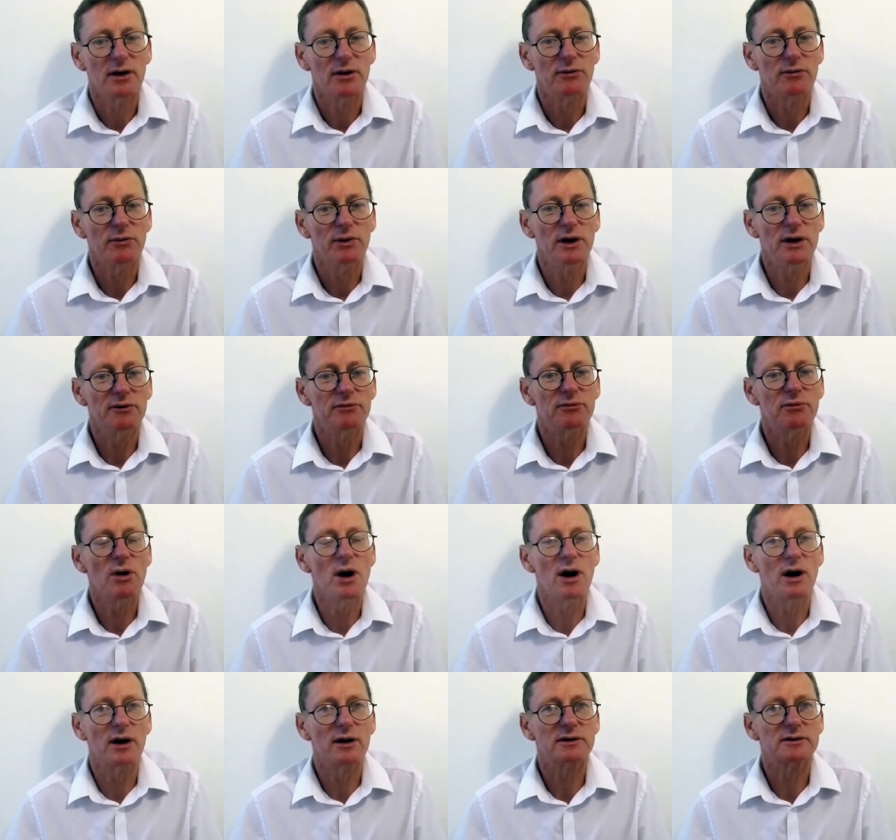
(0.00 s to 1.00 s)
we've
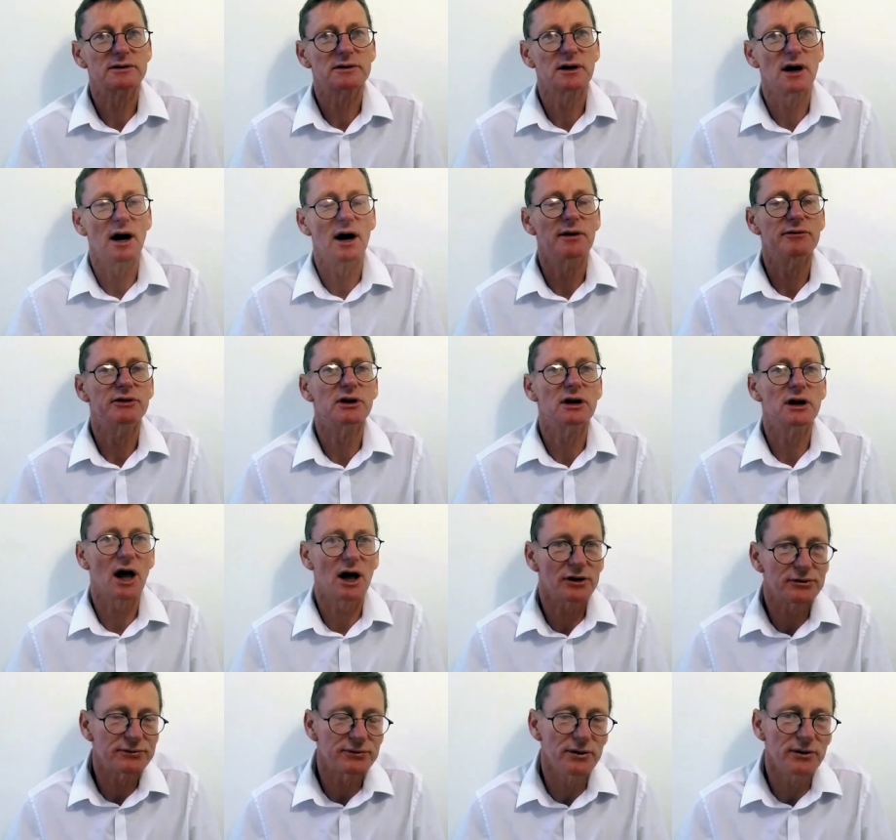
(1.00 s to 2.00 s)
worked over the
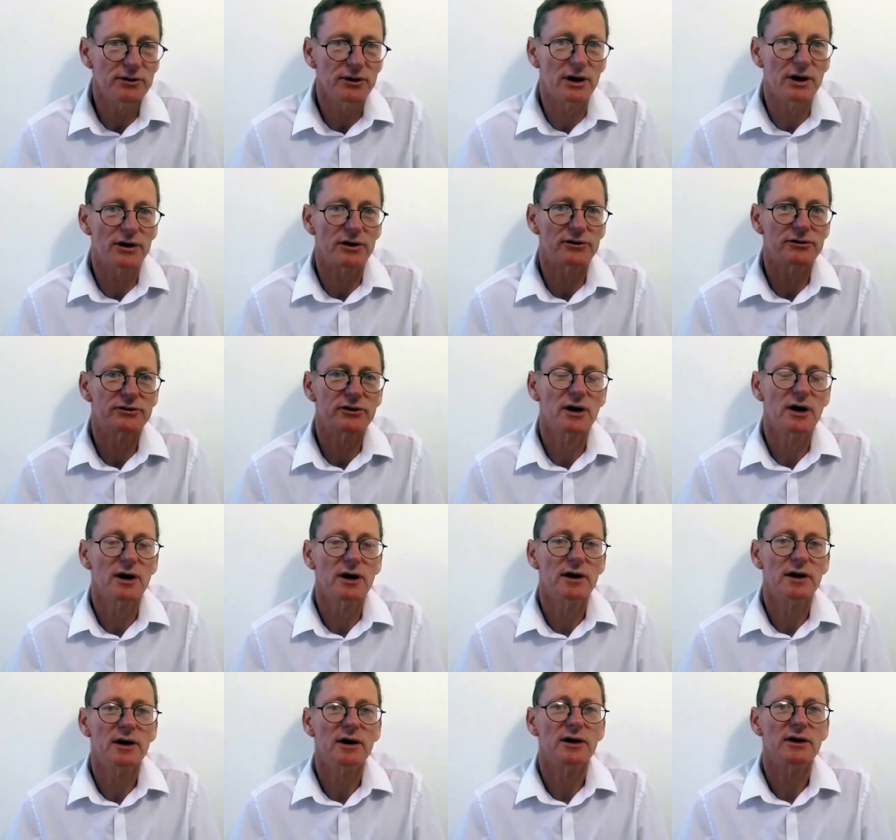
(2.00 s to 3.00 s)
last few years
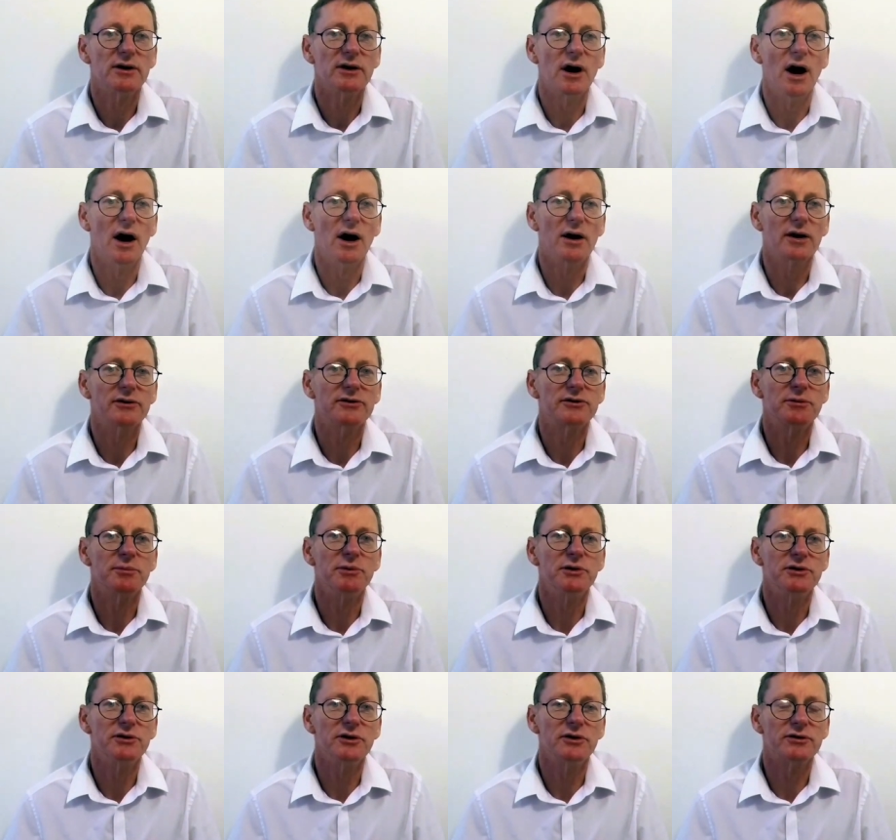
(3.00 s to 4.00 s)
uh, to
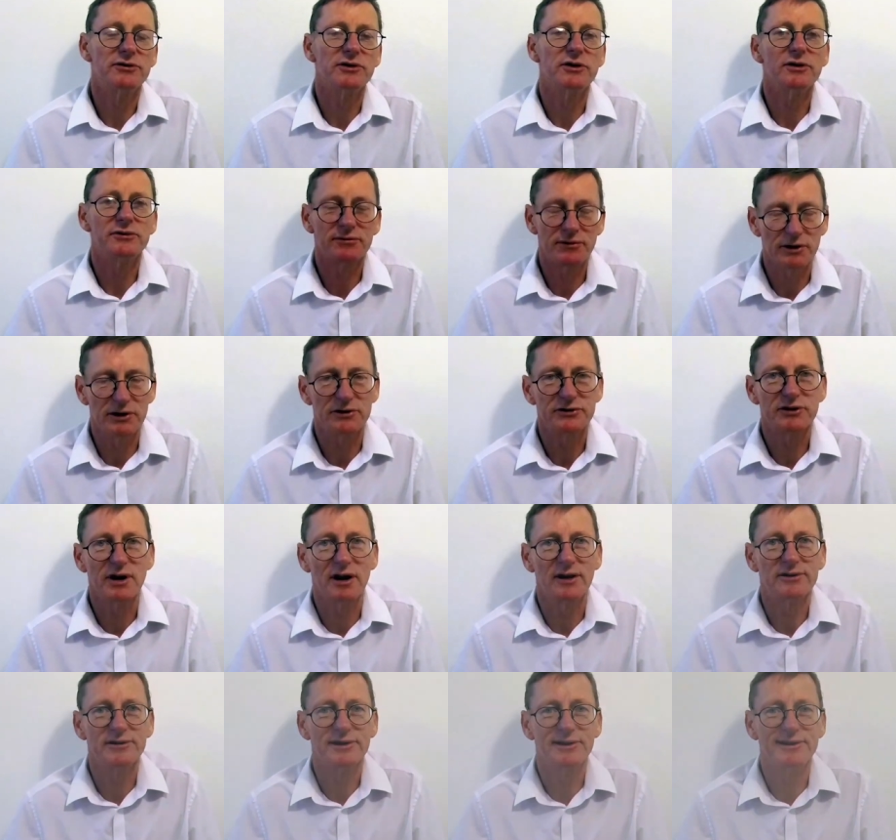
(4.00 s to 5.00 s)
produce this finished
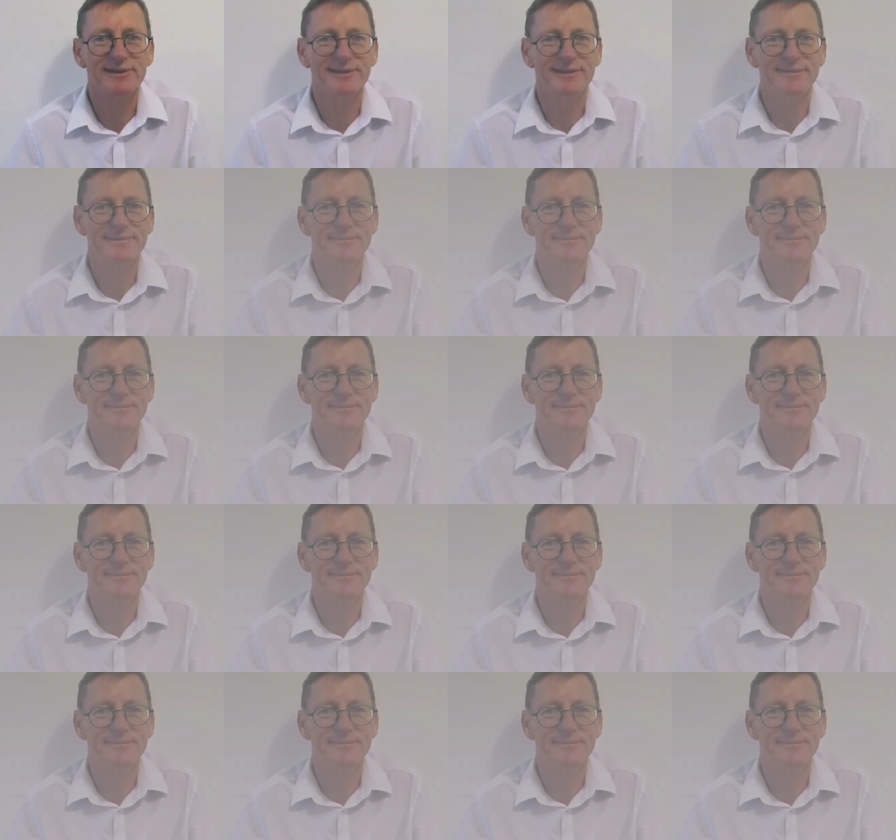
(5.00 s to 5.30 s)
article.